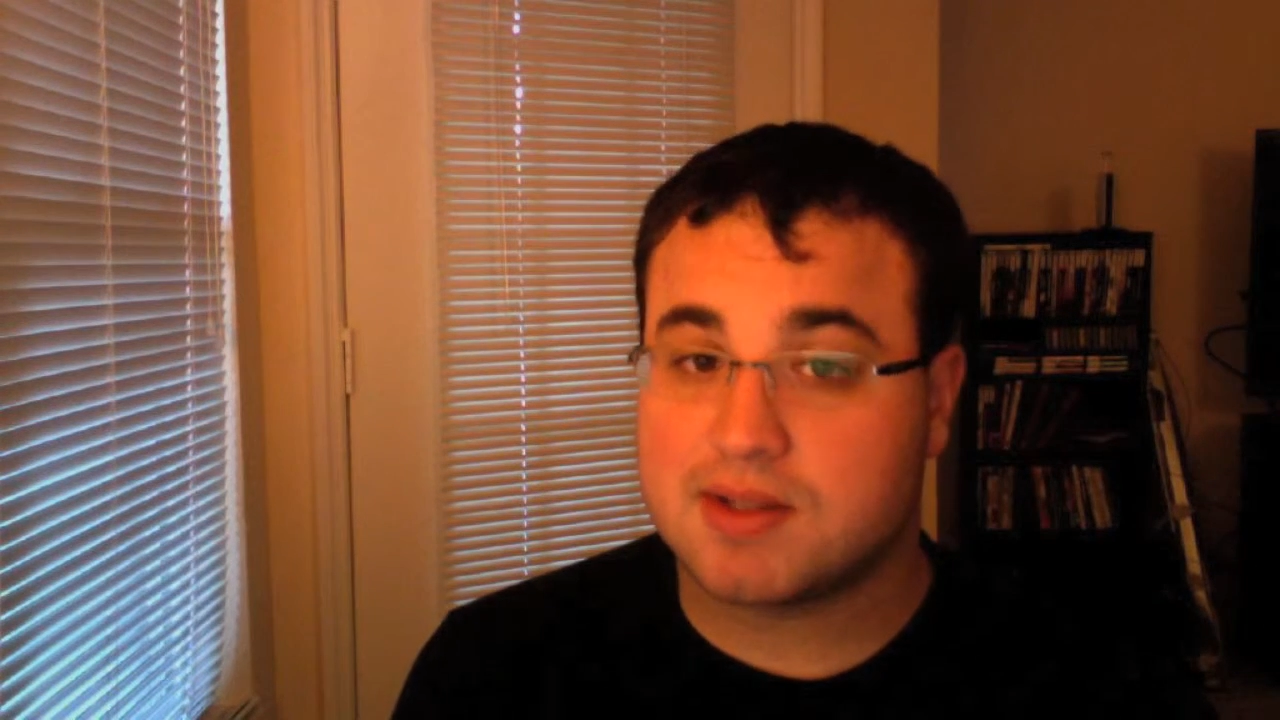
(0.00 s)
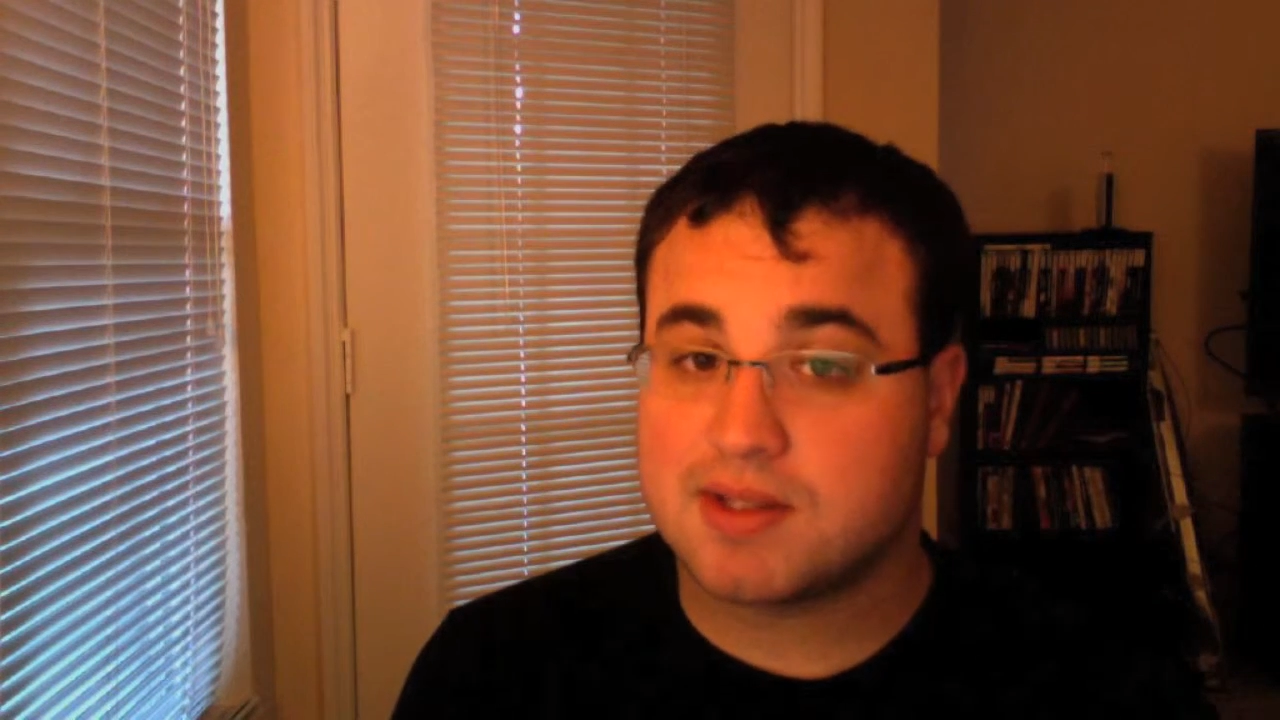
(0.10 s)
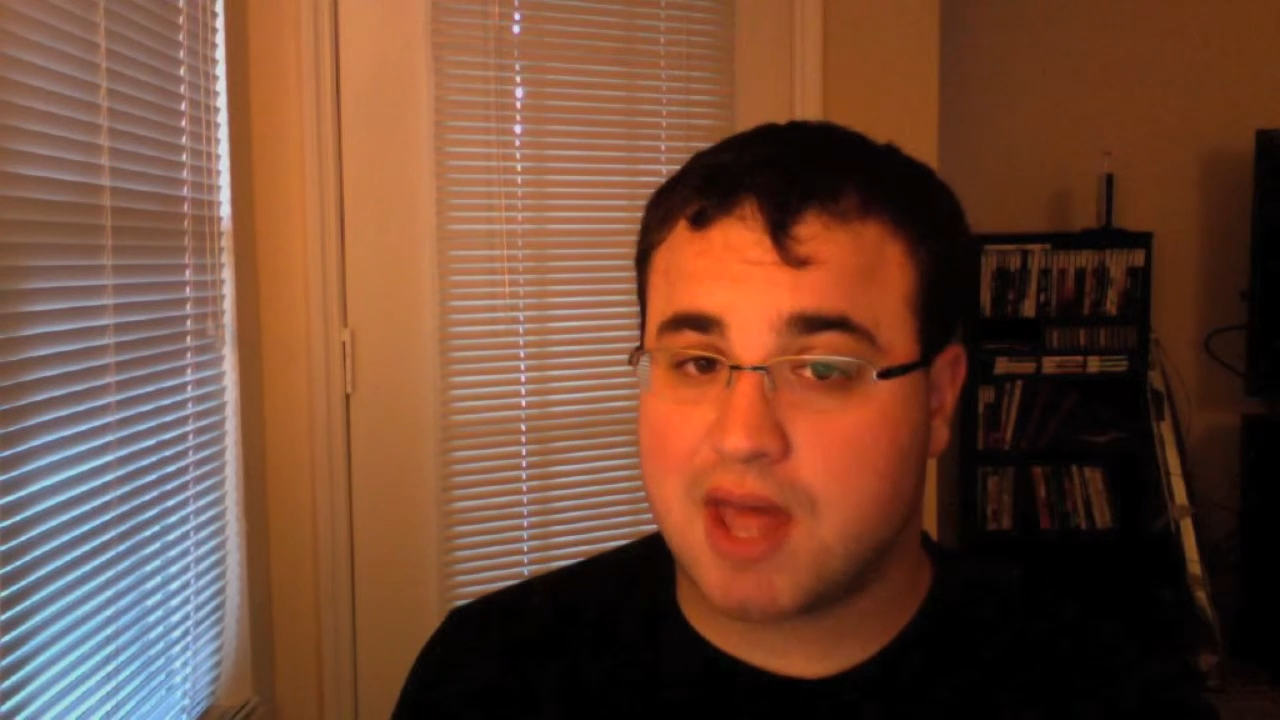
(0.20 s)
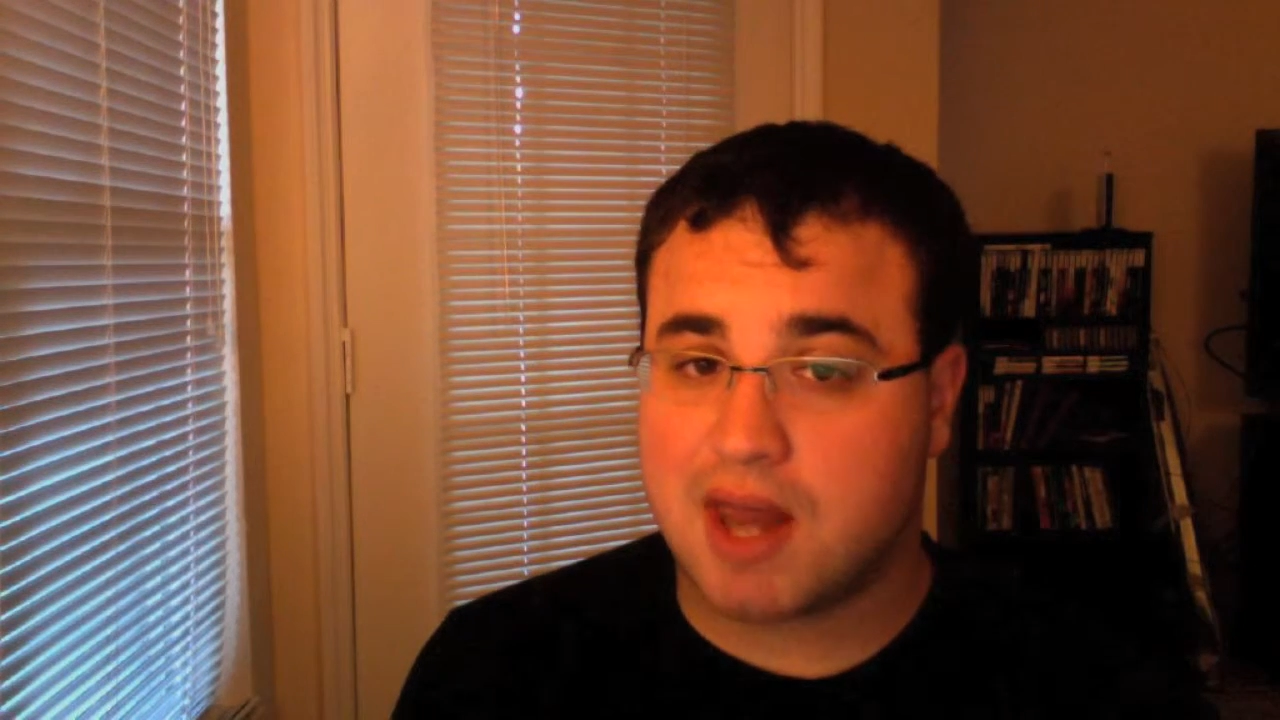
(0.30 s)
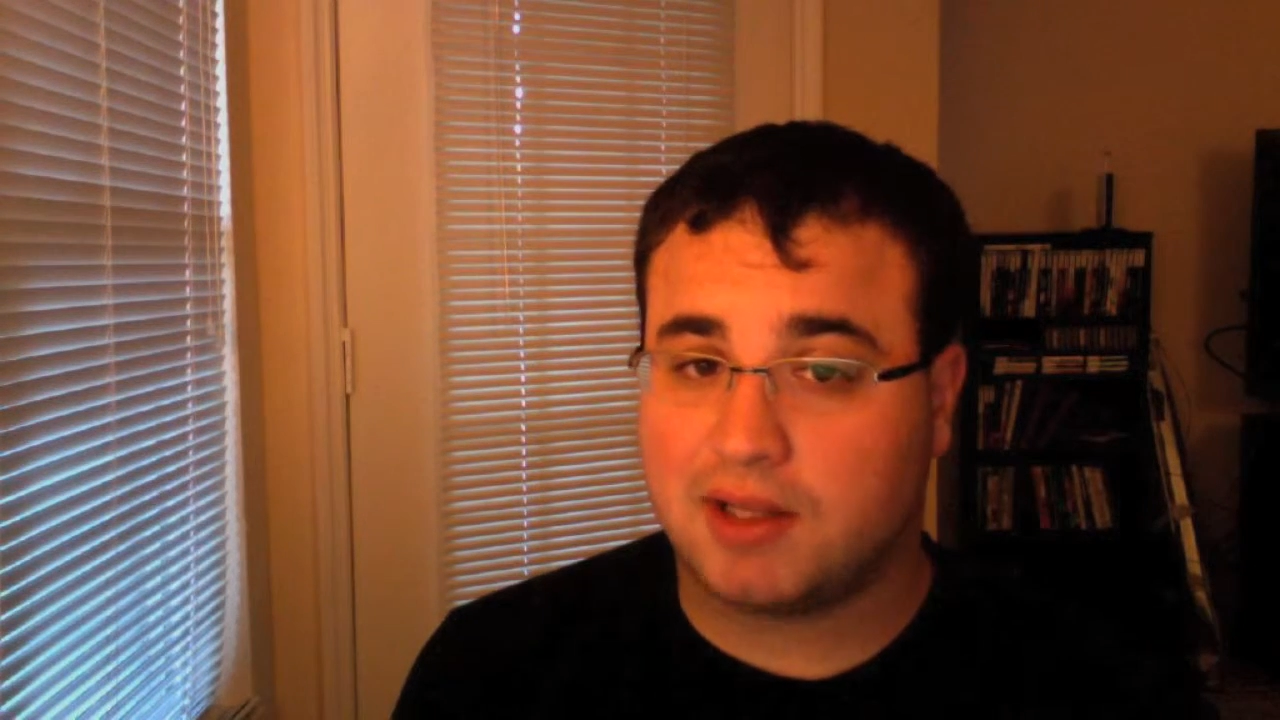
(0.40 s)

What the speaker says: static